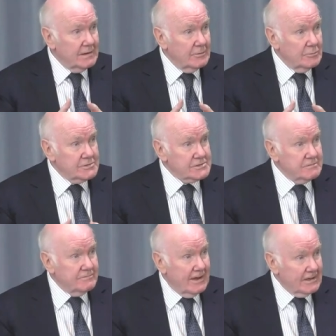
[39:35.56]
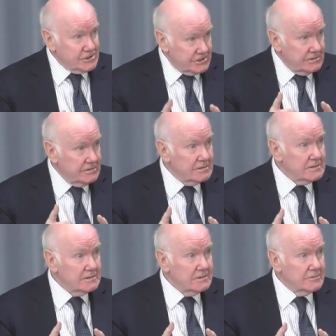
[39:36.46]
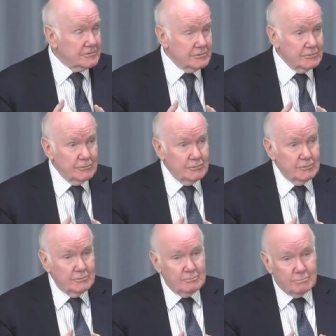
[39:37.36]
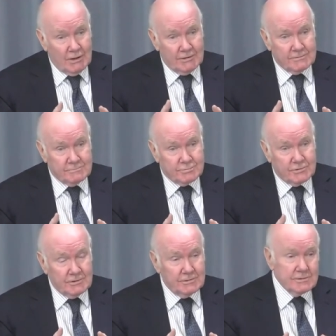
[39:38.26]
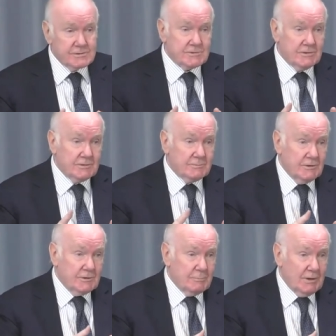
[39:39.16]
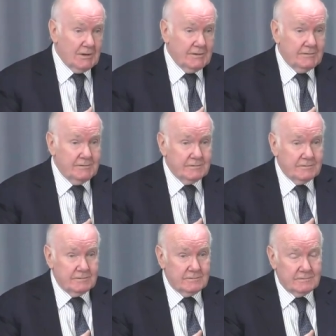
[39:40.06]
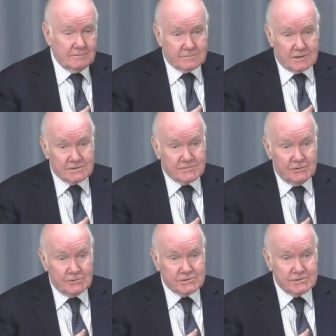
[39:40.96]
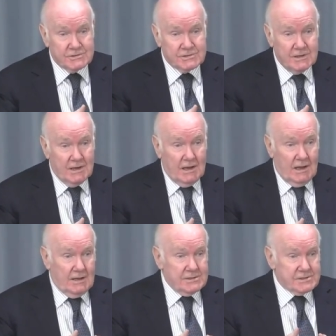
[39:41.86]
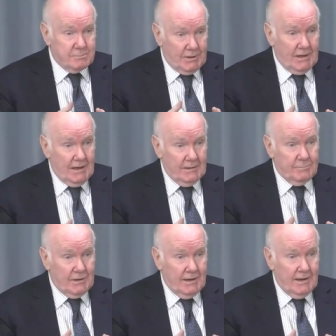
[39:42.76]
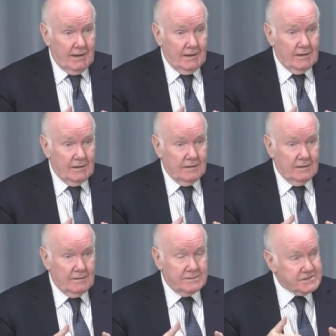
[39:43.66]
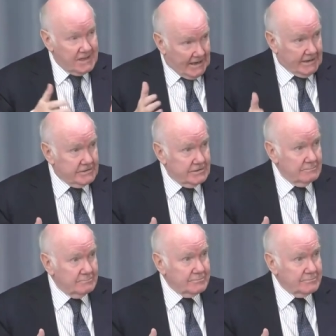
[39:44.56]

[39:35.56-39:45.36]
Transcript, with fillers: It was infection through blood products or, or blood transfusions supplied by the state.